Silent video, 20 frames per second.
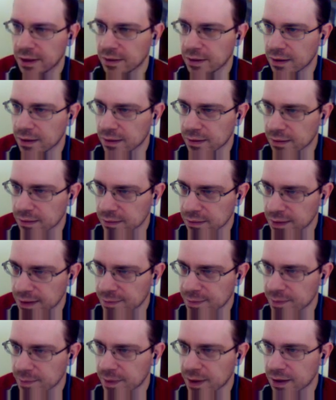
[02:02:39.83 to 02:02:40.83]

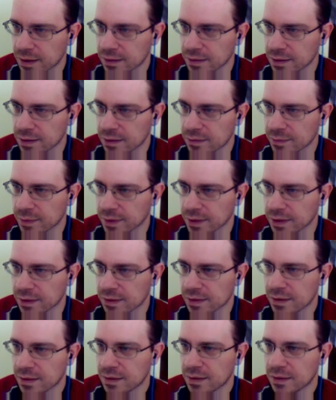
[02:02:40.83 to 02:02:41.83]
Let me mark this
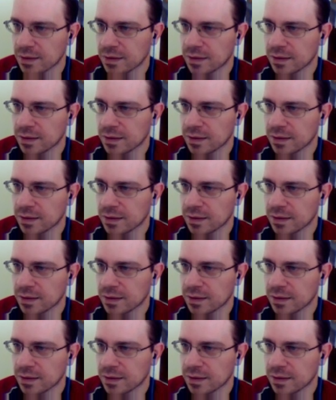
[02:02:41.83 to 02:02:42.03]
one as